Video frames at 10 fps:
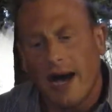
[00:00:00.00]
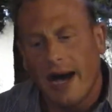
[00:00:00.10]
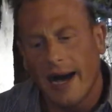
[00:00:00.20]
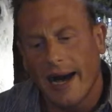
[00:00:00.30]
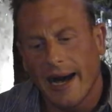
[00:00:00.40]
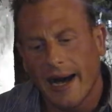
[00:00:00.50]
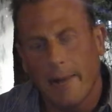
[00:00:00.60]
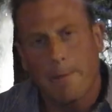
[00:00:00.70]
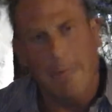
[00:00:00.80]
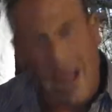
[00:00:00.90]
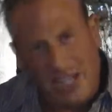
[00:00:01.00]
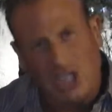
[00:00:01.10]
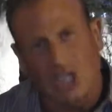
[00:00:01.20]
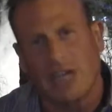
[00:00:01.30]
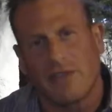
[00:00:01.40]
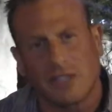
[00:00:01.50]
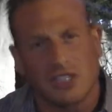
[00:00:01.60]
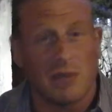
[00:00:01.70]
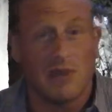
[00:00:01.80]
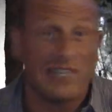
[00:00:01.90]
uh, mentally for
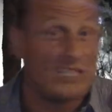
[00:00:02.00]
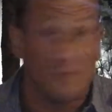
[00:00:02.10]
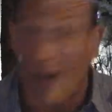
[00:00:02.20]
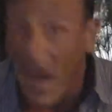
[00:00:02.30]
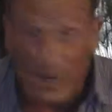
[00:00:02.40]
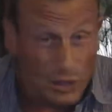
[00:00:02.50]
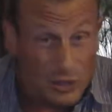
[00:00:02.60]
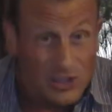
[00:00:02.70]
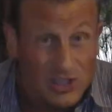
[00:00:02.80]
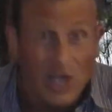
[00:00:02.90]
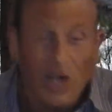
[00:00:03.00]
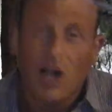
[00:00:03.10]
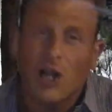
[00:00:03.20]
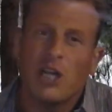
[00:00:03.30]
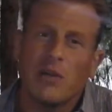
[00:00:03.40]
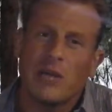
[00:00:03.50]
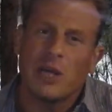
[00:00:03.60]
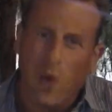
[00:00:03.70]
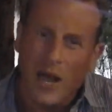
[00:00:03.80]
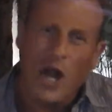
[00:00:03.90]
some of these battles are going to be
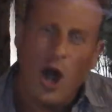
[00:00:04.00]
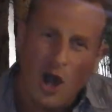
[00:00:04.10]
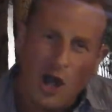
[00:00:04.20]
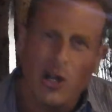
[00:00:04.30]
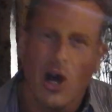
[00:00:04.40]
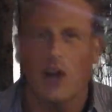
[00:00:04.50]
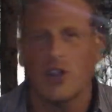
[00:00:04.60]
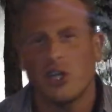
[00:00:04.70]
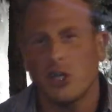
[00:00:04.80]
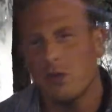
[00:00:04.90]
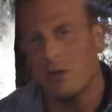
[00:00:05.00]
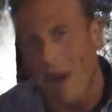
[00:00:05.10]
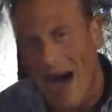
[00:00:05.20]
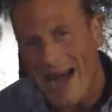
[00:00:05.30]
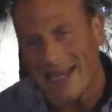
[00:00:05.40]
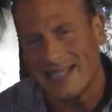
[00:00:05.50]
quite hard on the human mind.